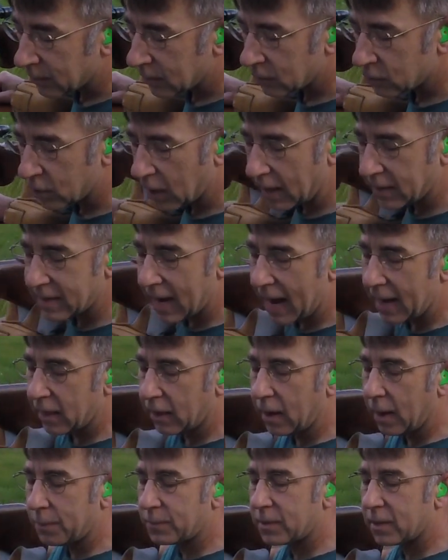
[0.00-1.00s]
should I dial
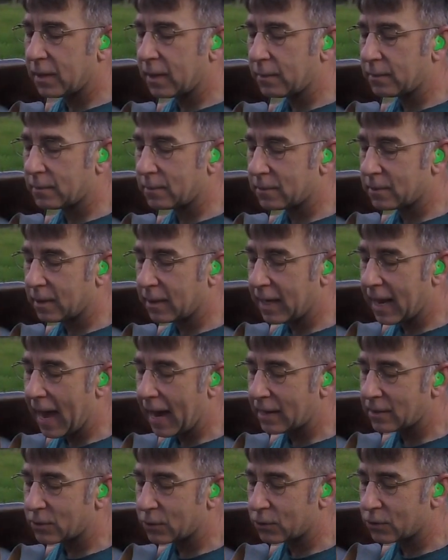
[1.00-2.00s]
it up to the
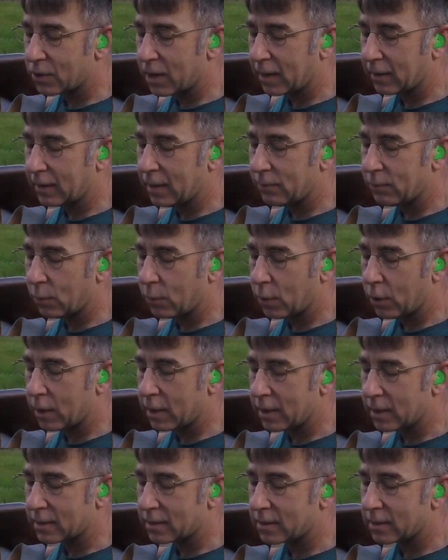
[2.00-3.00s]
X or should I leave it where it is?